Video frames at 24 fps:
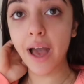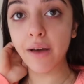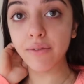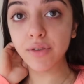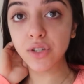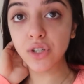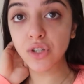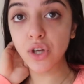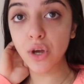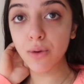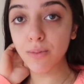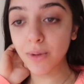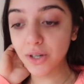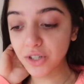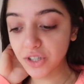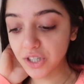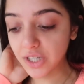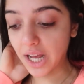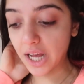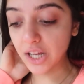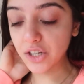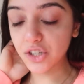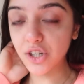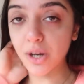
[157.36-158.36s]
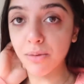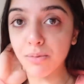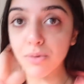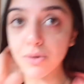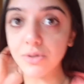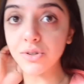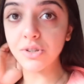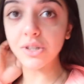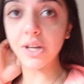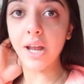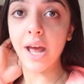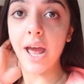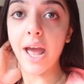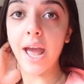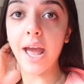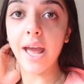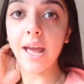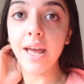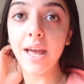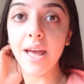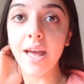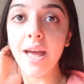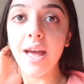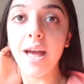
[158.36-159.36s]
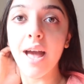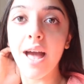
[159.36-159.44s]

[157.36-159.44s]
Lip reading: I have so much to catch up on today,